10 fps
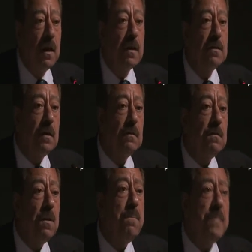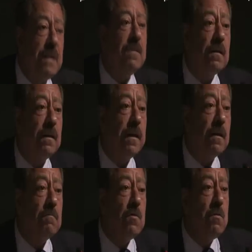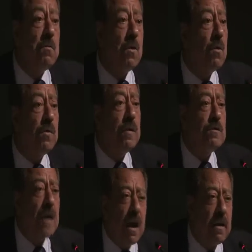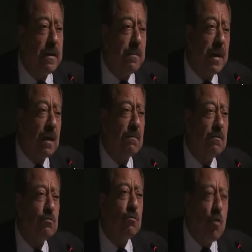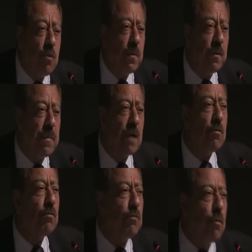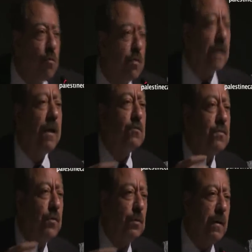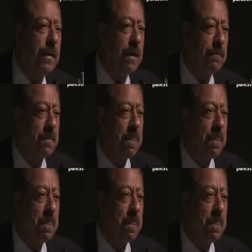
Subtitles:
He said, immediately, this ugly man, this horrible man, throw the glass of water in him.